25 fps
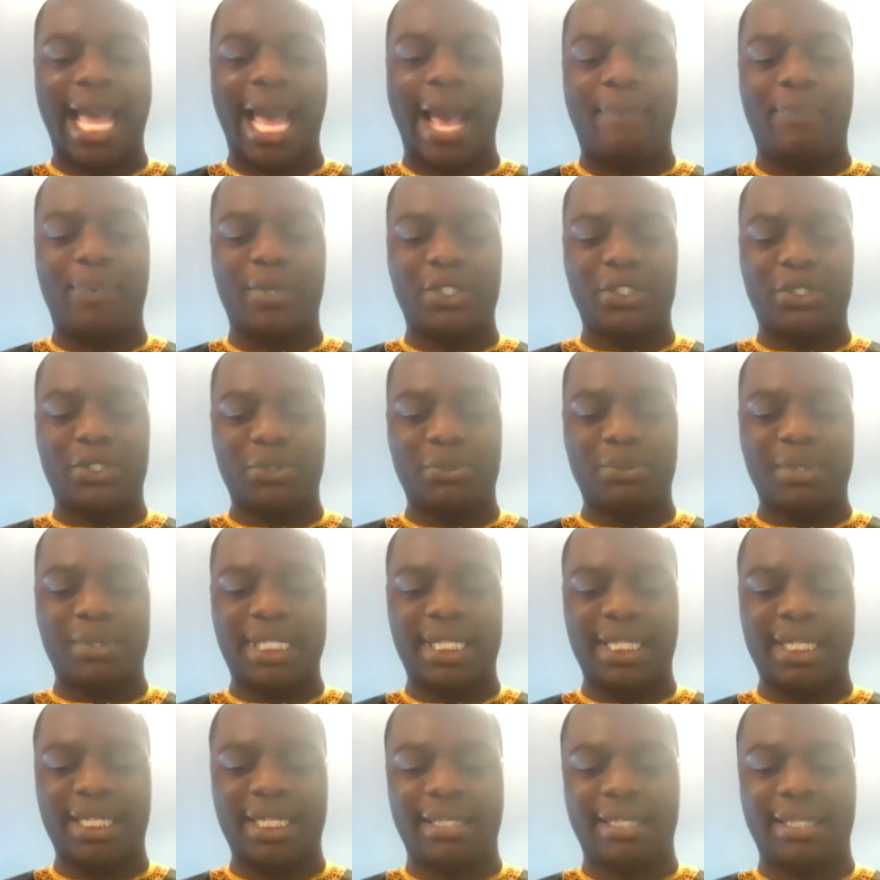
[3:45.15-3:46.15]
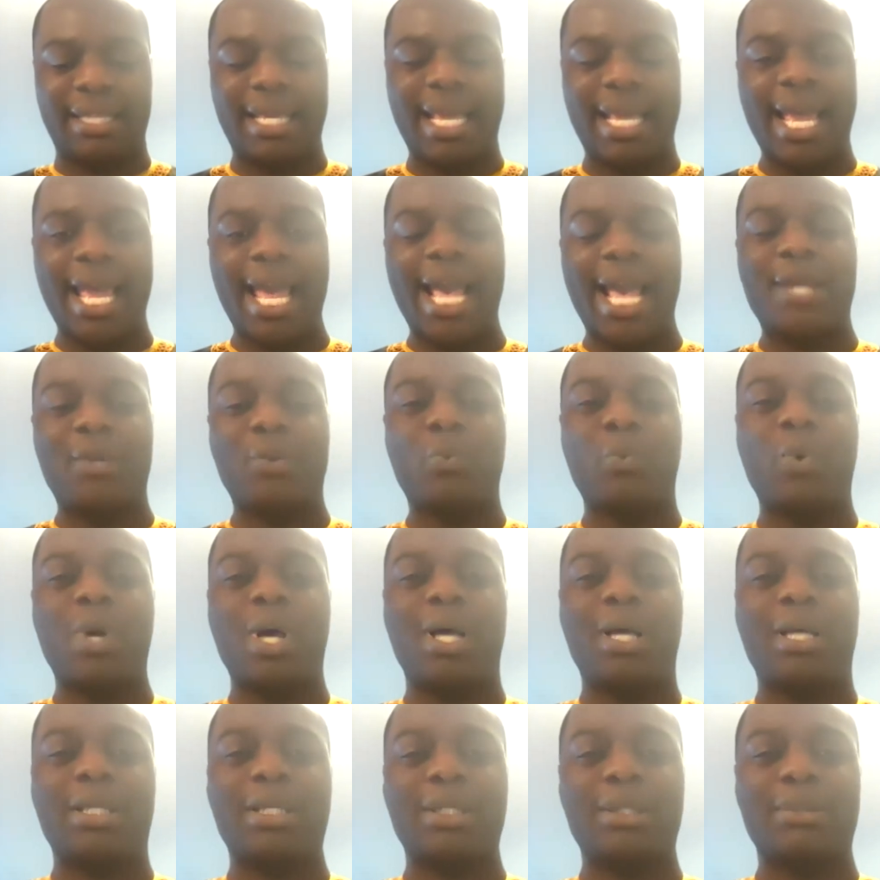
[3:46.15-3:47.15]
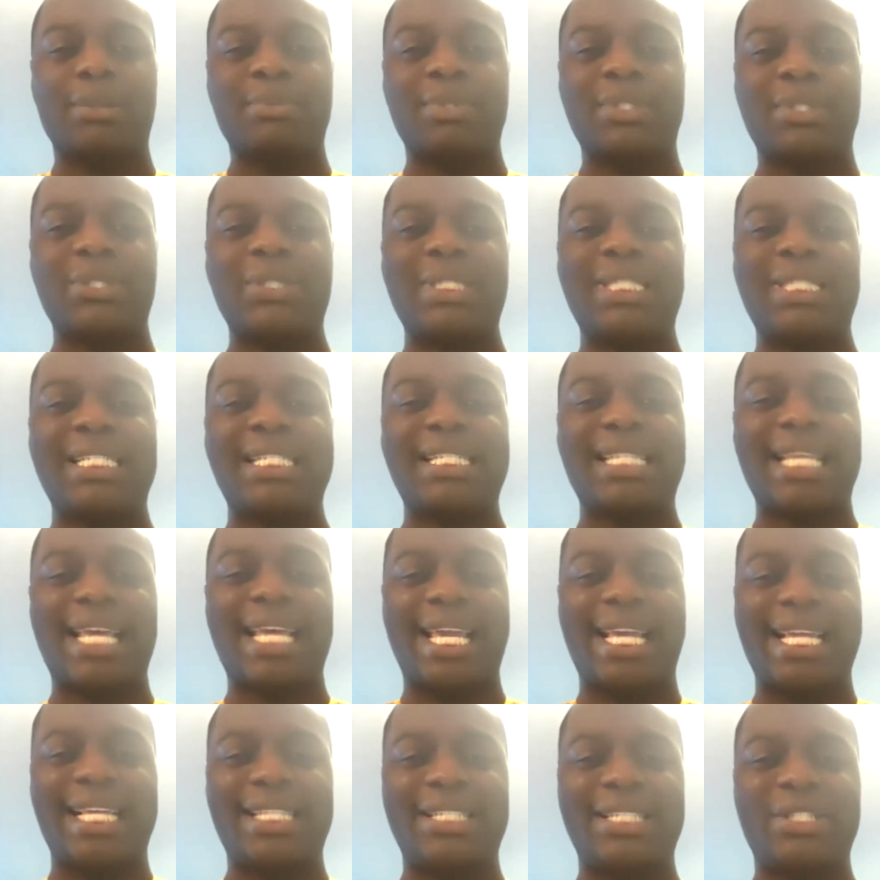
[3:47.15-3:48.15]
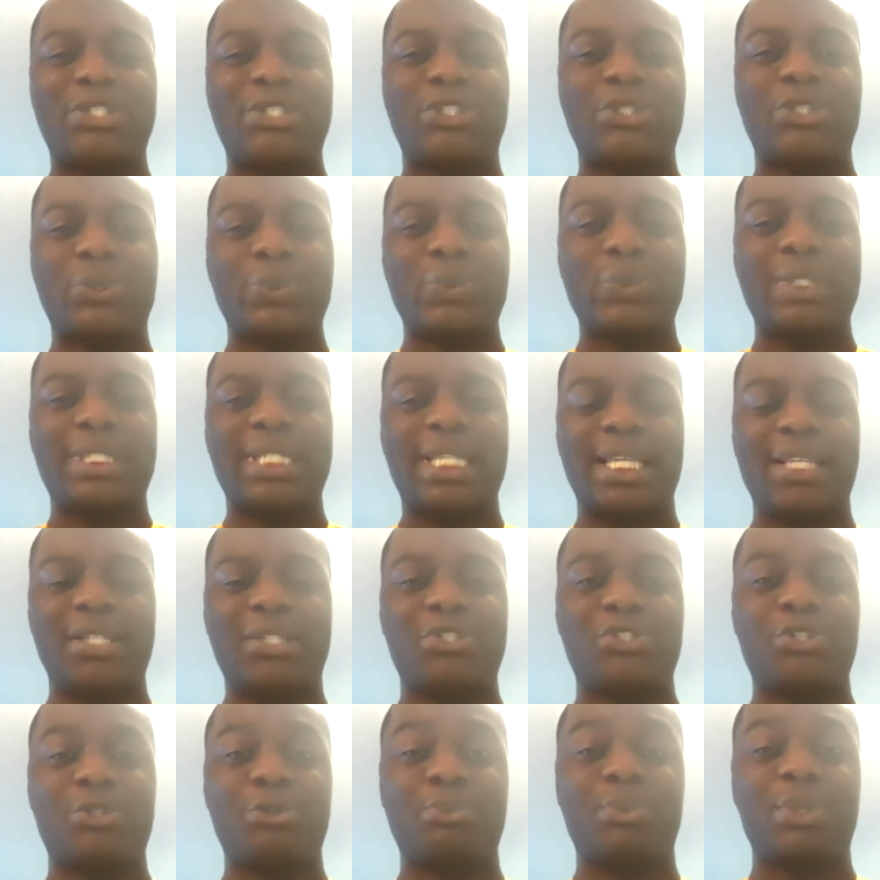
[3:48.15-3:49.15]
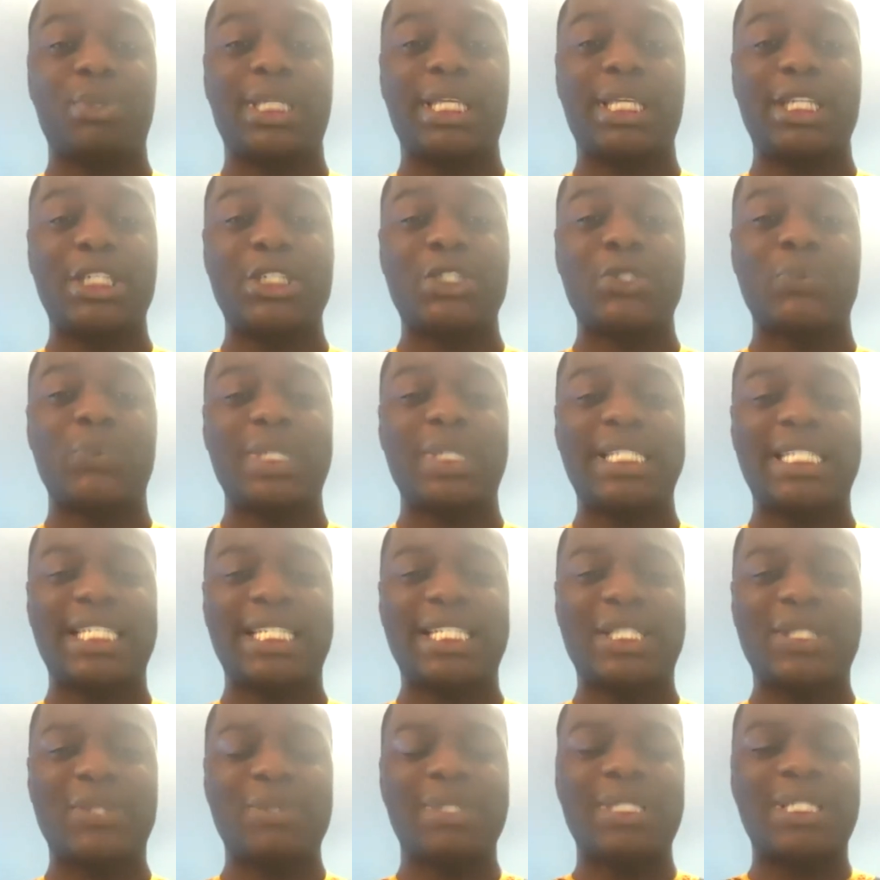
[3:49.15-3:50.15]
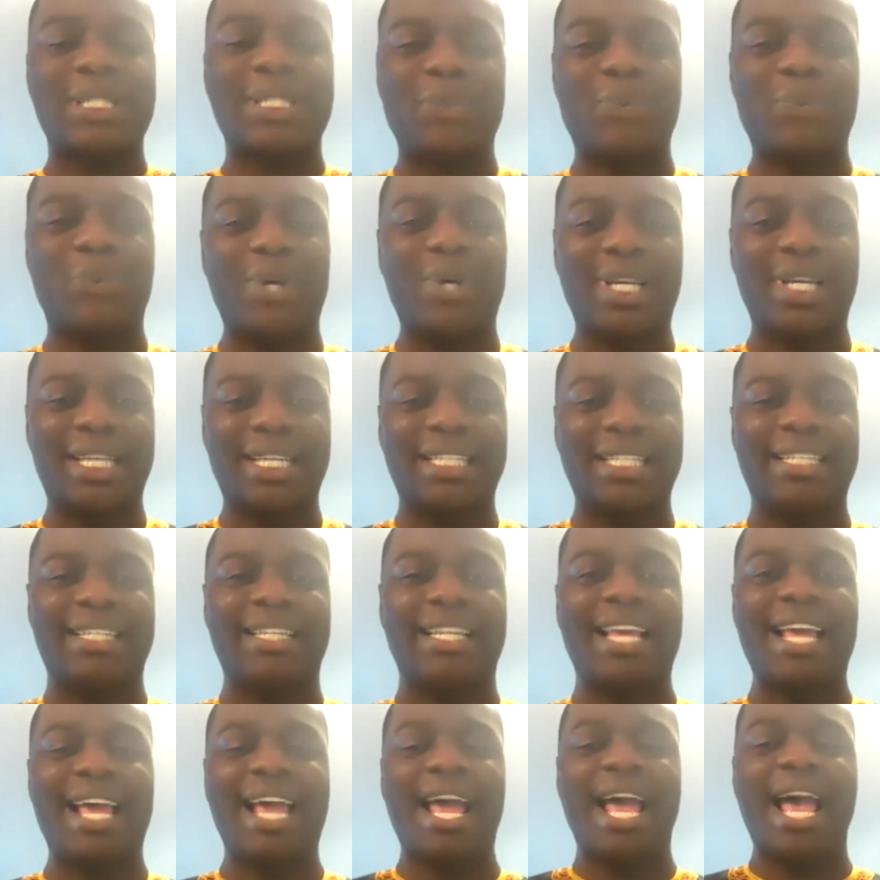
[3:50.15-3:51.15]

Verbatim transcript: Happy Juneteenth and welcome to today's Juneteenth Jubilee 2021.